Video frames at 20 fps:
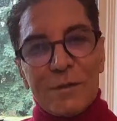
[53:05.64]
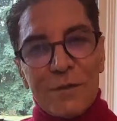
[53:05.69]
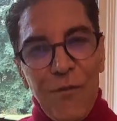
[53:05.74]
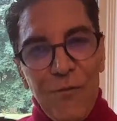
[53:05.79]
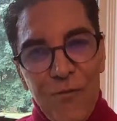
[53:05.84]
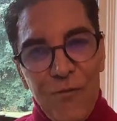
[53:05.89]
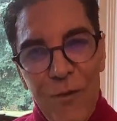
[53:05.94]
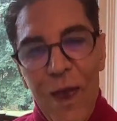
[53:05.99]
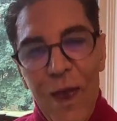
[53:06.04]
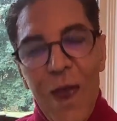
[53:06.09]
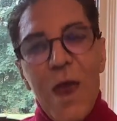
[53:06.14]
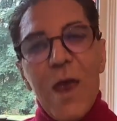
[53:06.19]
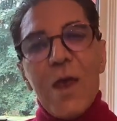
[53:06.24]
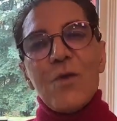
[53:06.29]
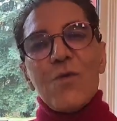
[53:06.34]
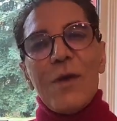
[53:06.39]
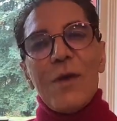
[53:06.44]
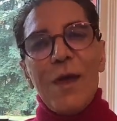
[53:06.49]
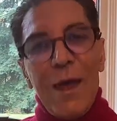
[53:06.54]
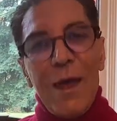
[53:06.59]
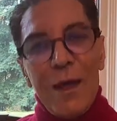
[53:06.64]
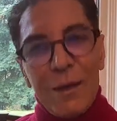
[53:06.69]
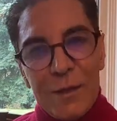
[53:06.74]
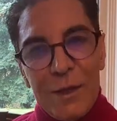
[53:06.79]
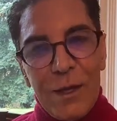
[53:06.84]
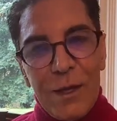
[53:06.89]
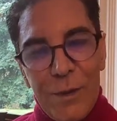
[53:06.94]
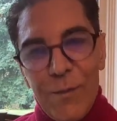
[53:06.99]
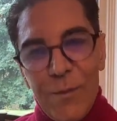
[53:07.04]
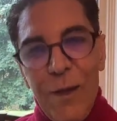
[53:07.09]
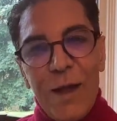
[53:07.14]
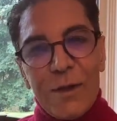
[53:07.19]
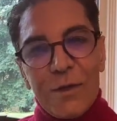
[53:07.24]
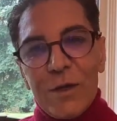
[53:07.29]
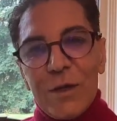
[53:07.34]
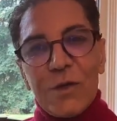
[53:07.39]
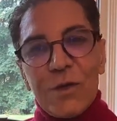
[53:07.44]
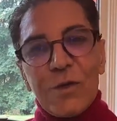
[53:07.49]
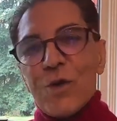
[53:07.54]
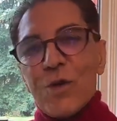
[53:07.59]
is very
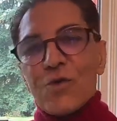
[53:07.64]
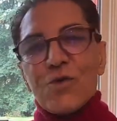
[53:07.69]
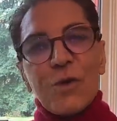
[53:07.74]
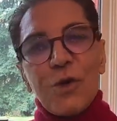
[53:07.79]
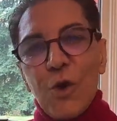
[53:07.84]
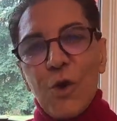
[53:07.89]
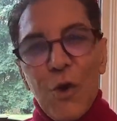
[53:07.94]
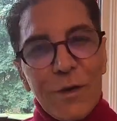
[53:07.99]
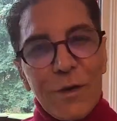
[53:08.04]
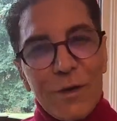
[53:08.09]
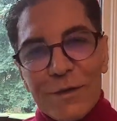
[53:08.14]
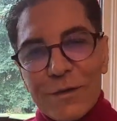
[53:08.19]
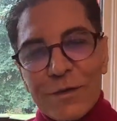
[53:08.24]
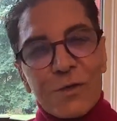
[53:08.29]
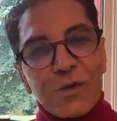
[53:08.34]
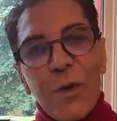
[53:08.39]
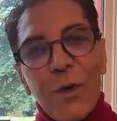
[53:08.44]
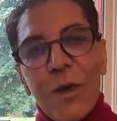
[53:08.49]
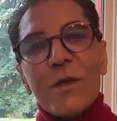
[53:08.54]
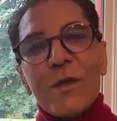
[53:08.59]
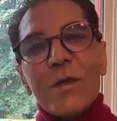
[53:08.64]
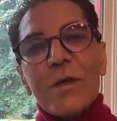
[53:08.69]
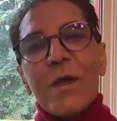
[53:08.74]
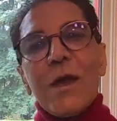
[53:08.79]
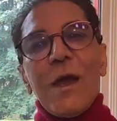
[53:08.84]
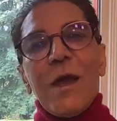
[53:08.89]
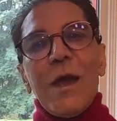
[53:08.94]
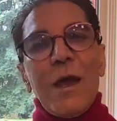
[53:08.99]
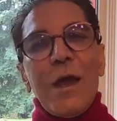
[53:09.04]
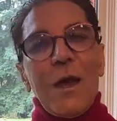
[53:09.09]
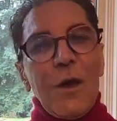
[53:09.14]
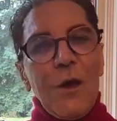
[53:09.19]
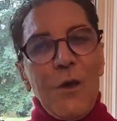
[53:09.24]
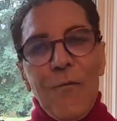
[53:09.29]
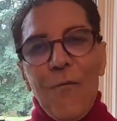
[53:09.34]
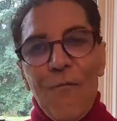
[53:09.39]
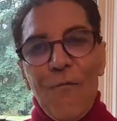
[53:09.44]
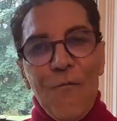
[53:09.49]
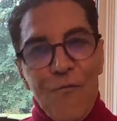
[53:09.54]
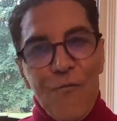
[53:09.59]
enigmatic. The recurrence rate
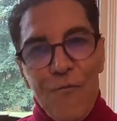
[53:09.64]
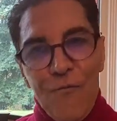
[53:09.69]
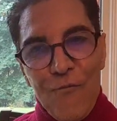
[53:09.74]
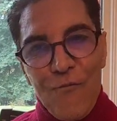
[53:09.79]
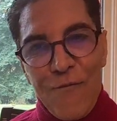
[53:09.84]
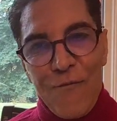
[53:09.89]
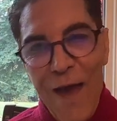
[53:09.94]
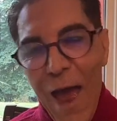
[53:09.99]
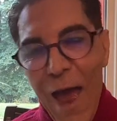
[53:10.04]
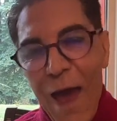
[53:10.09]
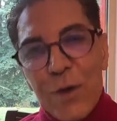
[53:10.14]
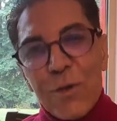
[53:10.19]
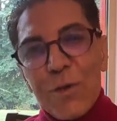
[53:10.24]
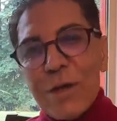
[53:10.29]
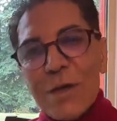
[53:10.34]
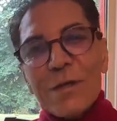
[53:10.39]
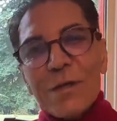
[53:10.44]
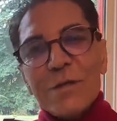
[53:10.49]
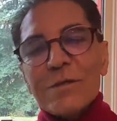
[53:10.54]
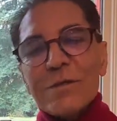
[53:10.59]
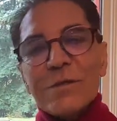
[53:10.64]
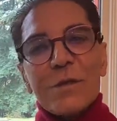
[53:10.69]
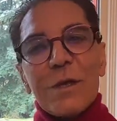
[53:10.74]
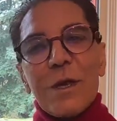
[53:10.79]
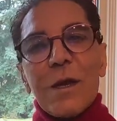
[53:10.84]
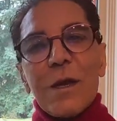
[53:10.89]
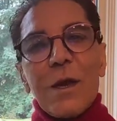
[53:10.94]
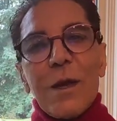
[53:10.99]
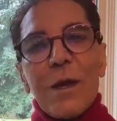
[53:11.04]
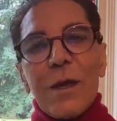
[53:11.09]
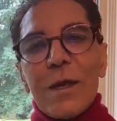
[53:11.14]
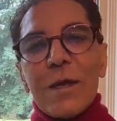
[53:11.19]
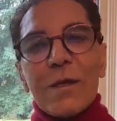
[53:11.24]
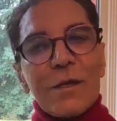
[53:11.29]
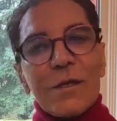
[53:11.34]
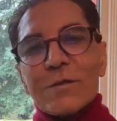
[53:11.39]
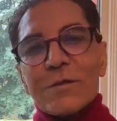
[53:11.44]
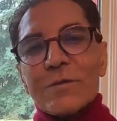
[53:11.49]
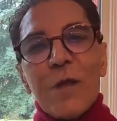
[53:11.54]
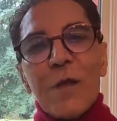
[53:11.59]
varies.
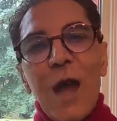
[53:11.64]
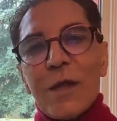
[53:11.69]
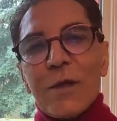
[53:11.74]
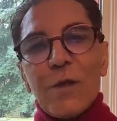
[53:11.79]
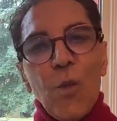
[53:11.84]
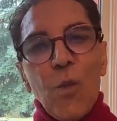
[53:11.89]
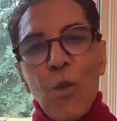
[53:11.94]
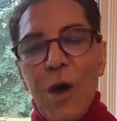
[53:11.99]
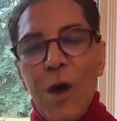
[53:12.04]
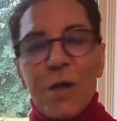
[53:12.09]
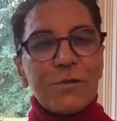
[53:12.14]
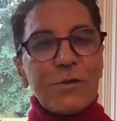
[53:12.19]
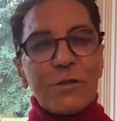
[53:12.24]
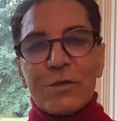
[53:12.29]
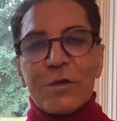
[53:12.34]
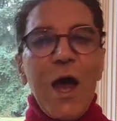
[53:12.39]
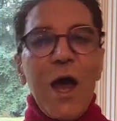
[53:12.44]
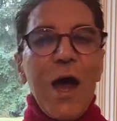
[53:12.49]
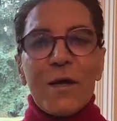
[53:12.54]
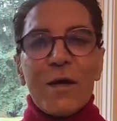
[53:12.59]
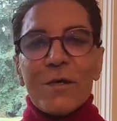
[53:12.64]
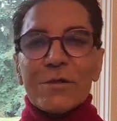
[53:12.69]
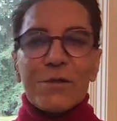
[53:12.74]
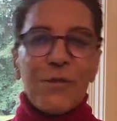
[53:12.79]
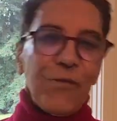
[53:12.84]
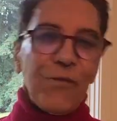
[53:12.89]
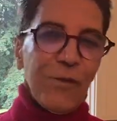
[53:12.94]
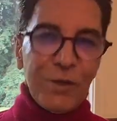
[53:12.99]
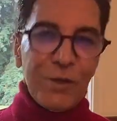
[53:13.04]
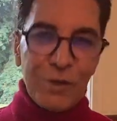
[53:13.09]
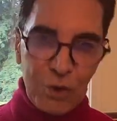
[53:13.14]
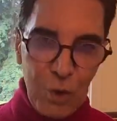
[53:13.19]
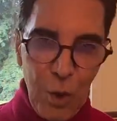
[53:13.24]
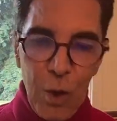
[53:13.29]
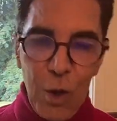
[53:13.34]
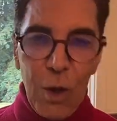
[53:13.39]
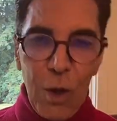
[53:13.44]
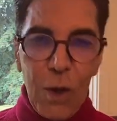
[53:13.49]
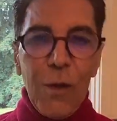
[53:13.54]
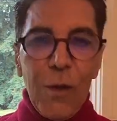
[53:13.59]
It is not one size fits
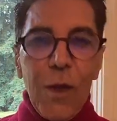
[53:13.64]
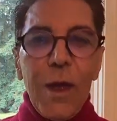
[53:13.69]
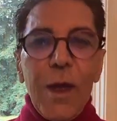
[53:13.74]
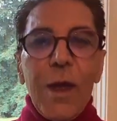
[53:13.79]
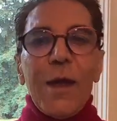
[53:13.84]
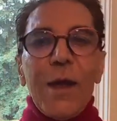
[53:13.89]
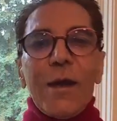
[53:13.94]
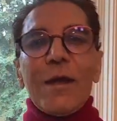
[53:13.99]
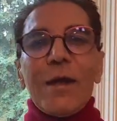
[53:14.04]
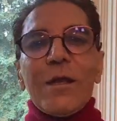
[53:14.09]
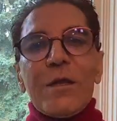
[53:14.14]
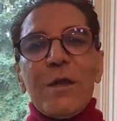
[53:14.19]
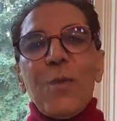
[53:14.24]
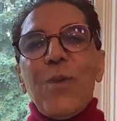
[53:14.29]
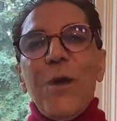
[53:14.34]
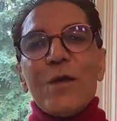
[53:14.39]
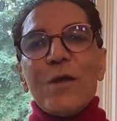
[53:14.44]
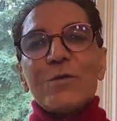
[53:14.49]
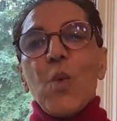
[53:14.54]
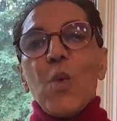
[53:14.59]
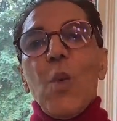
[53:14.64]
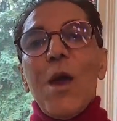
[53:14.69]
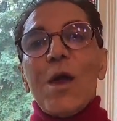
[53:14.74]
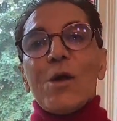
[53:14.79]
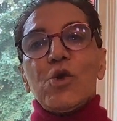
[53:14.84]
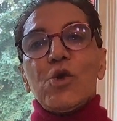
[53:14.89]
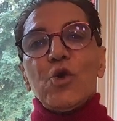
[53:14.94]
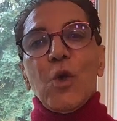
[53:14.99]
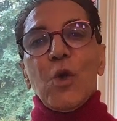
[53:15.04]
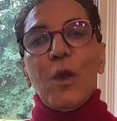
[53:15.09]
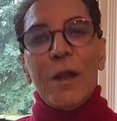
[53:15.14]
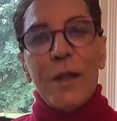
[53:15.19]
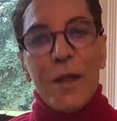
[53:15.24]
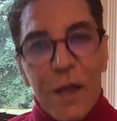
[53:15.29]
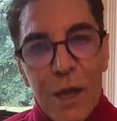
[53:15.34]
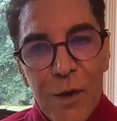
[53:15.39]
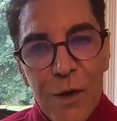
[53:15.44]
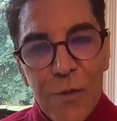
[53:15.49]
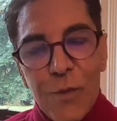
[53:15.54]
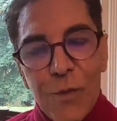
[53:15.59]
all. It depends where you
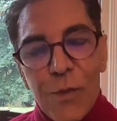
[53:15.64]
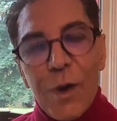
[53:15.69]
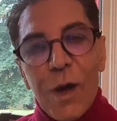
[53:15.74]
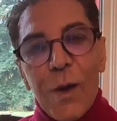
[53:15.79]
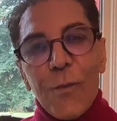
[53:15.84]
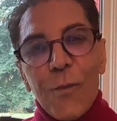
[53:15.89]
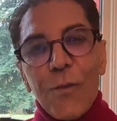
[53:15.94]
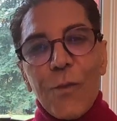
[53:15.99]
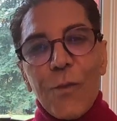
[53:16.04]
live,